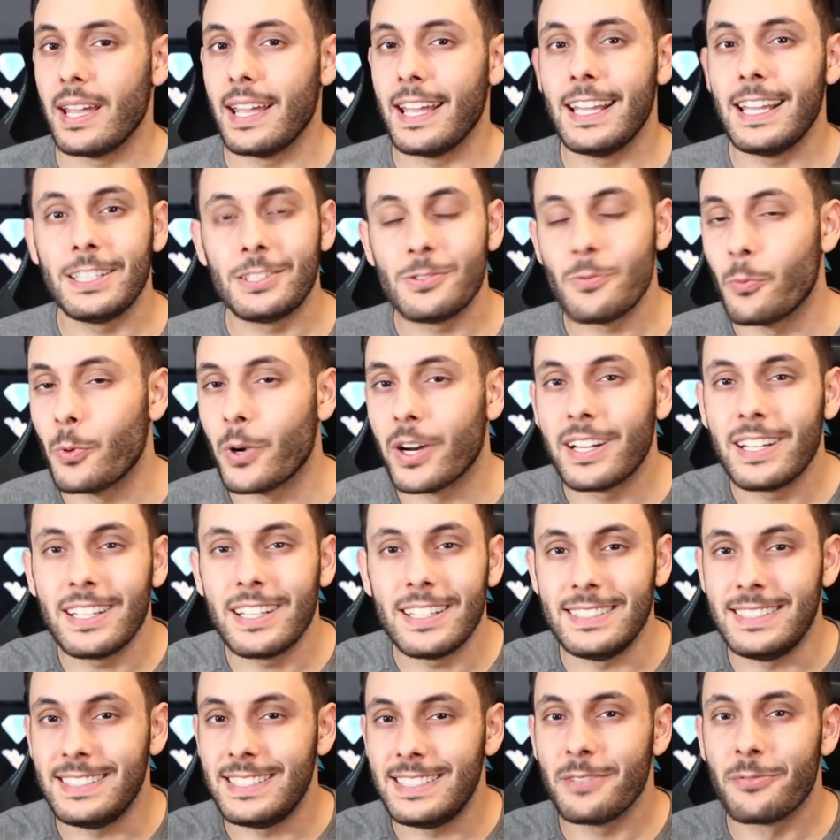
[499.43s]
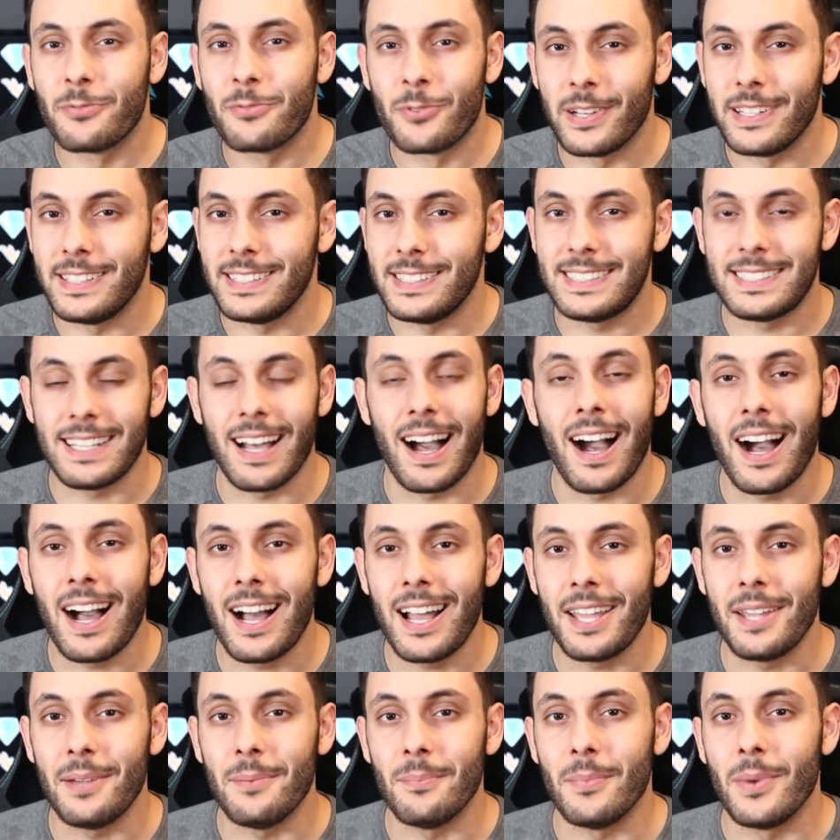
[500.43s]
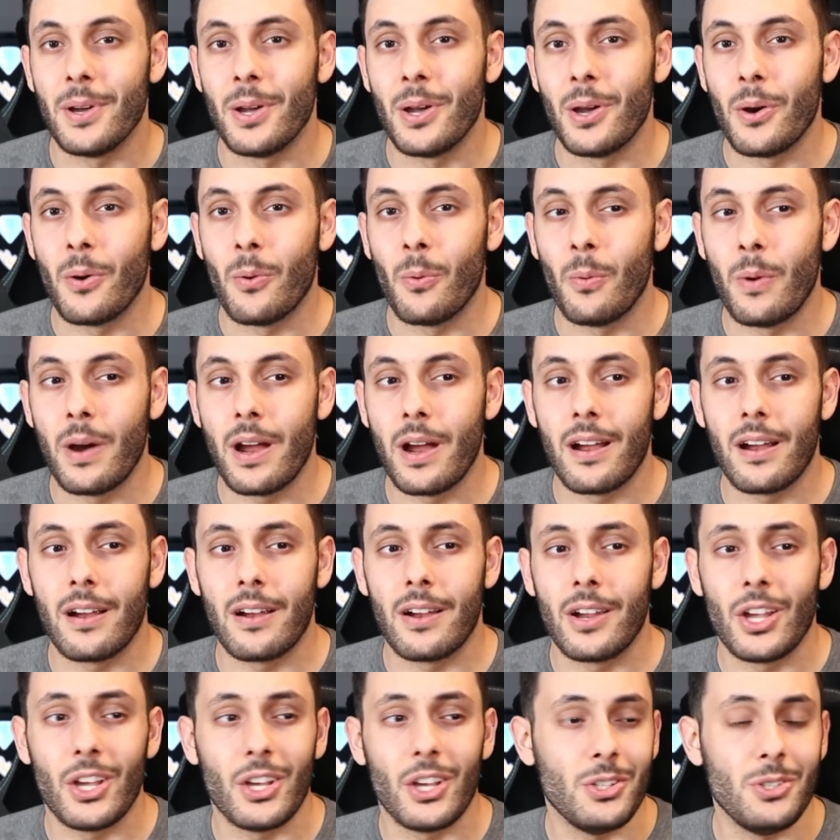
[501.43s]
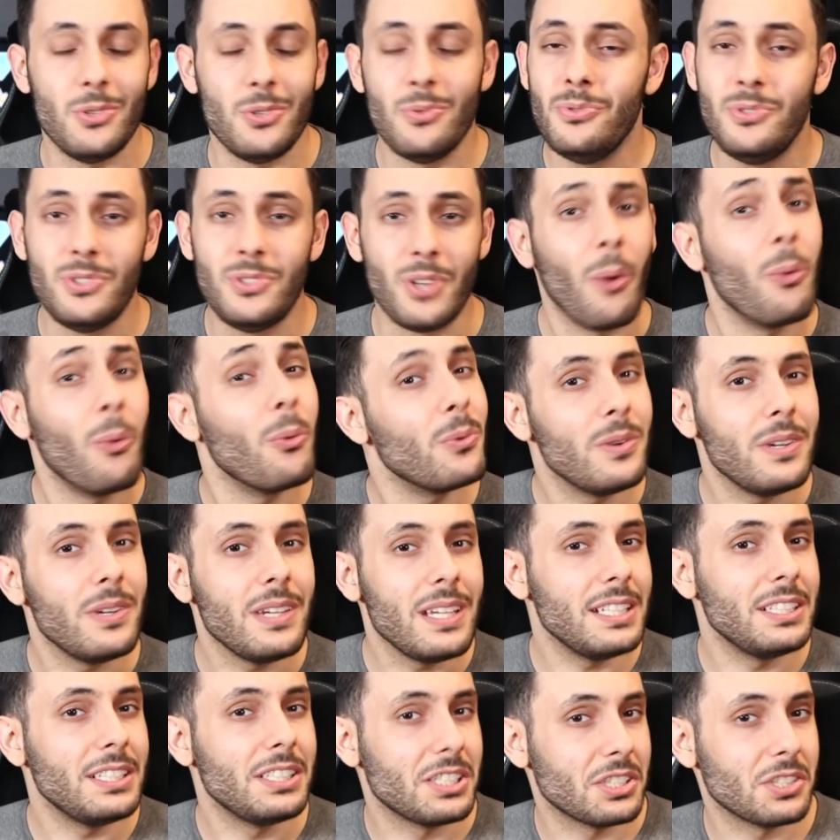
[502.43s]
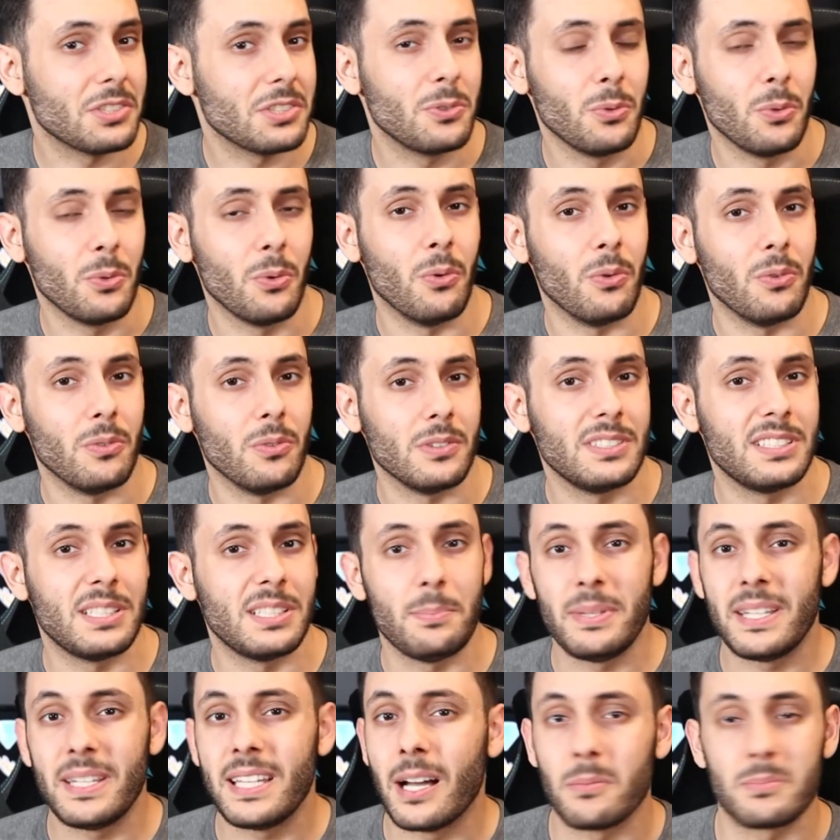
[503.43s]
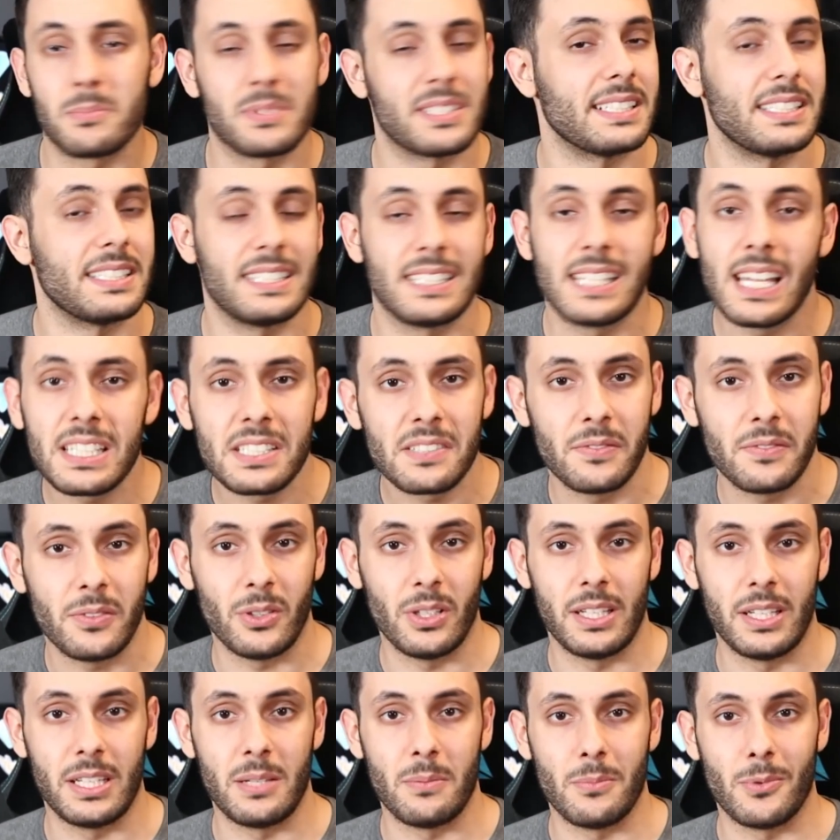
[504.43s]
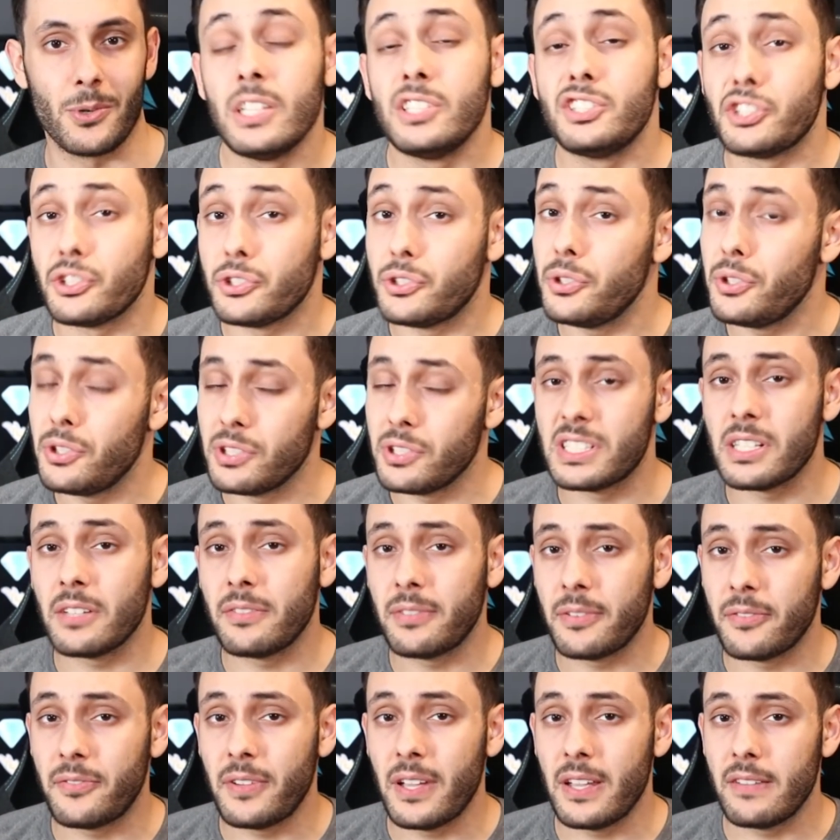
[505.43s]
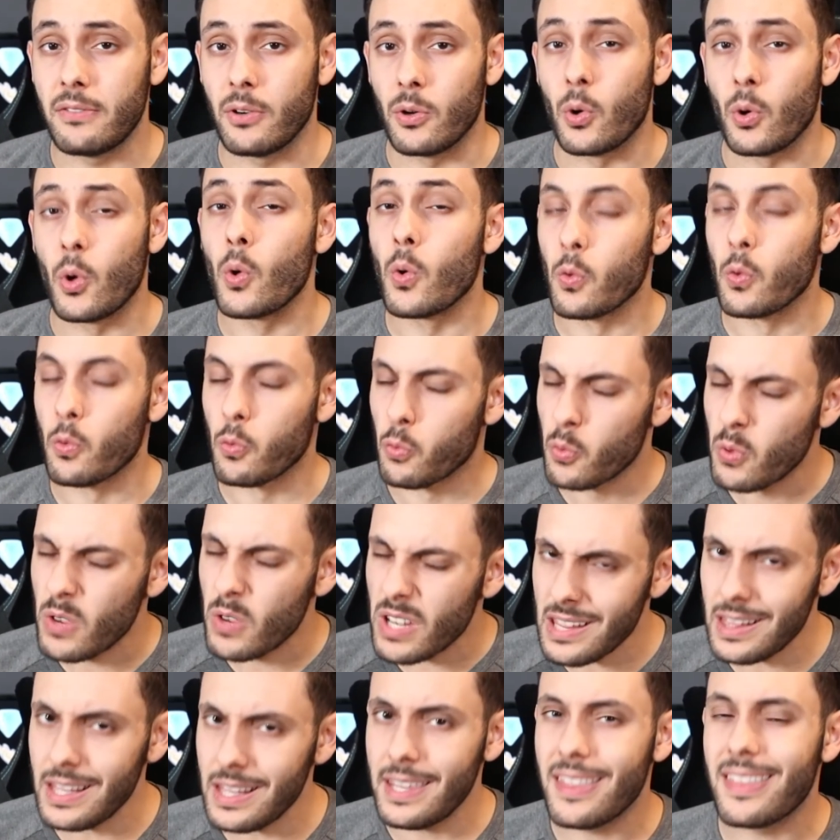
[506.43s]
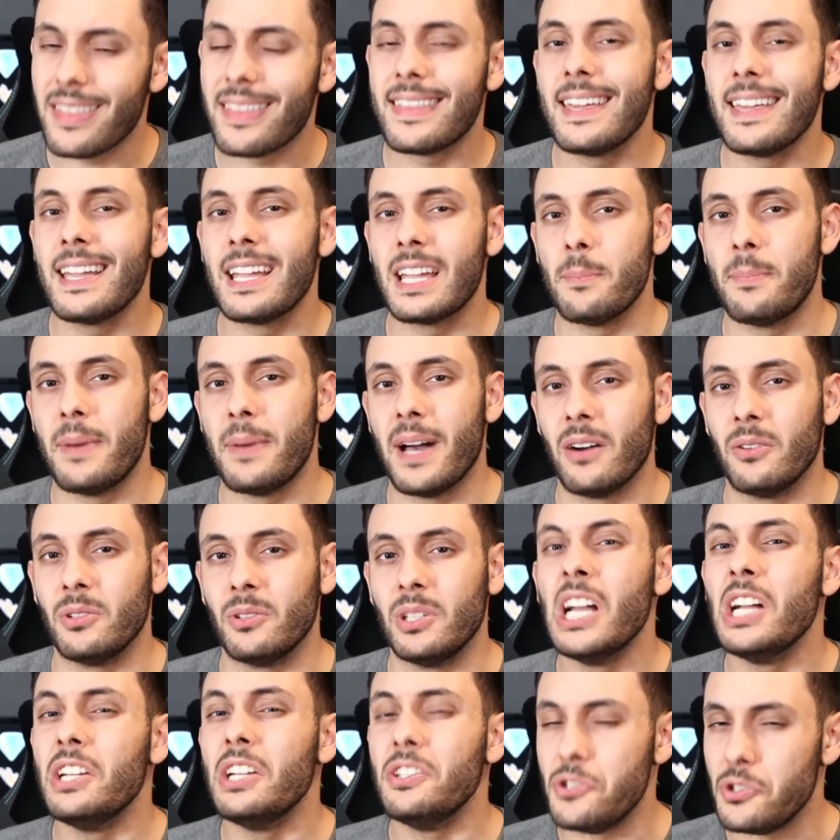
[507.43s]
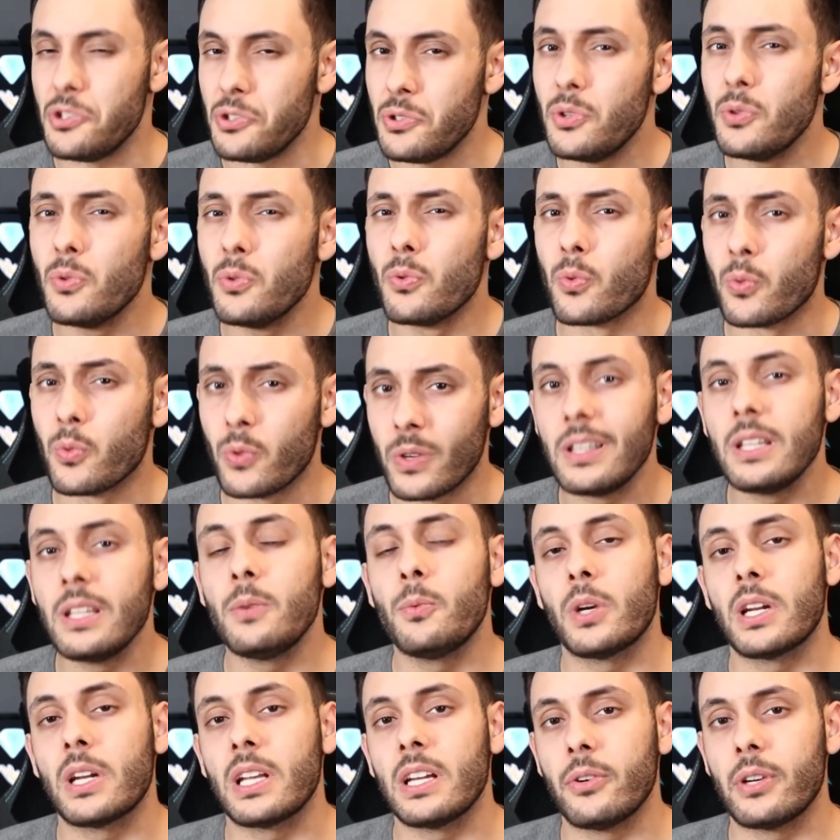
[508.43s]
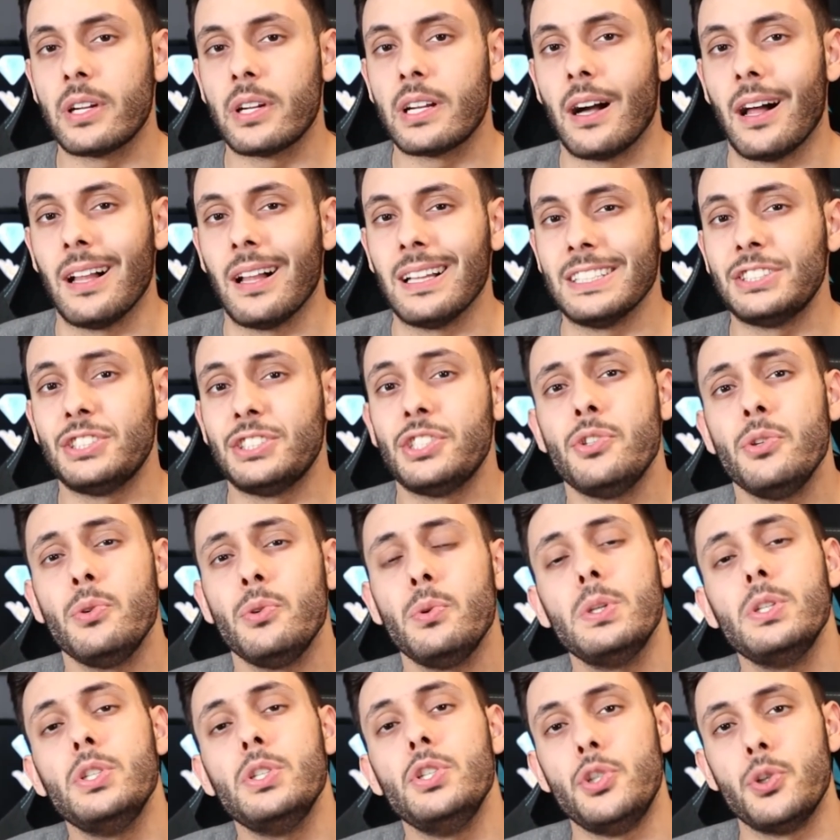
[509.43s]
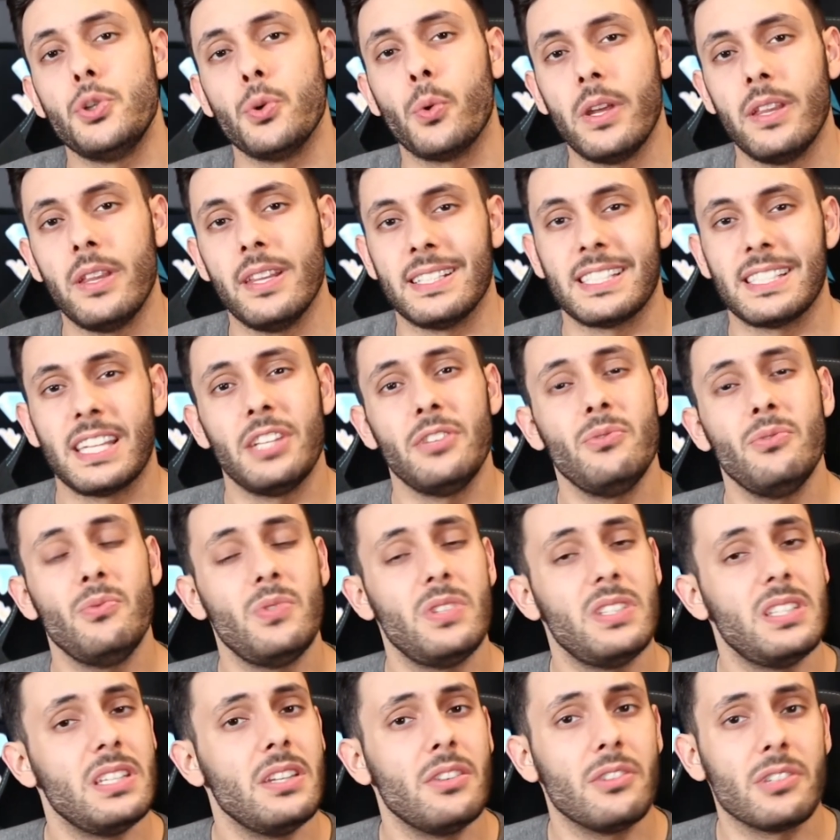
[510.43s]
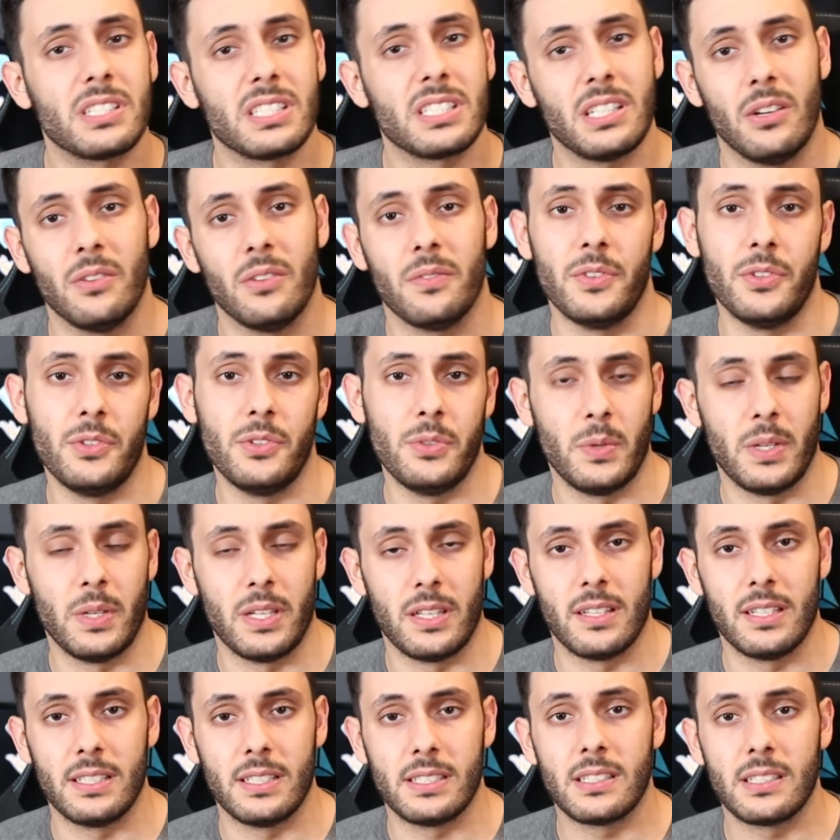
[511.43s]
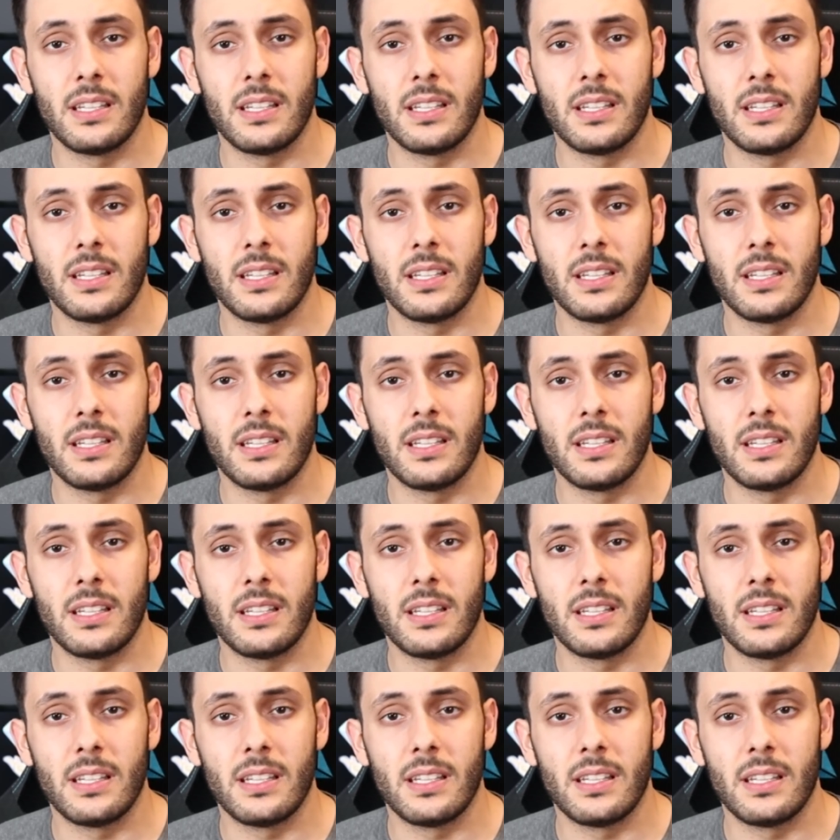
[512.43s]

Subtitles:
We're in a different time where you don't need school to become successful anymore. So do yourself a favor, really think about, do you really want to go to college? Do you enjoy this? Can you see yourself doing this?